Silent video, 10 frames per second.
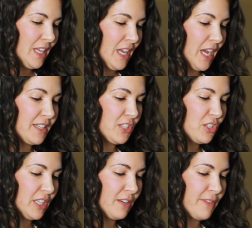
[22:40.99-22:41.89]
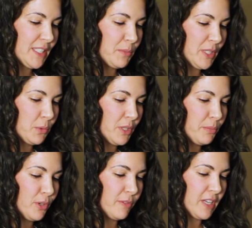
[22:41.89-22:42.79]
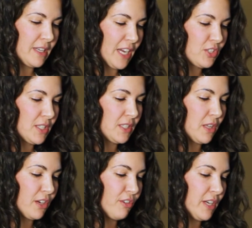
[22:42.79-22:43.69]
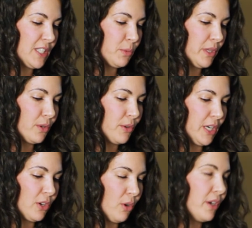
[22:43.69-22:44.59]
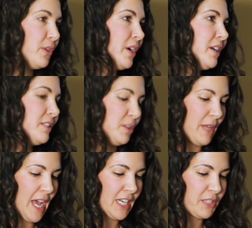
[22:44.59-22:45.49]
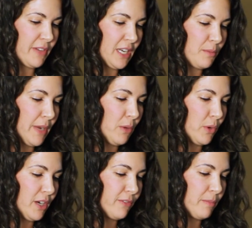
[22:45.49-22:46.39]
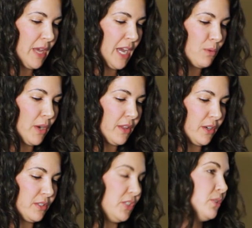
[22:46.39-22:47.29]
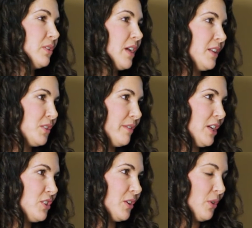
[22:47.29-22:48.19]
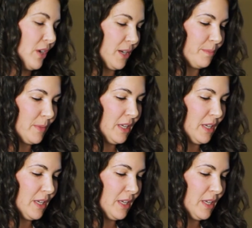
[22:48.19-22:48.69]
Additionally, investments will improve connections along Creed's Willow Creek corridor to be activated by work from the Headwaters Youth Conservation Corps.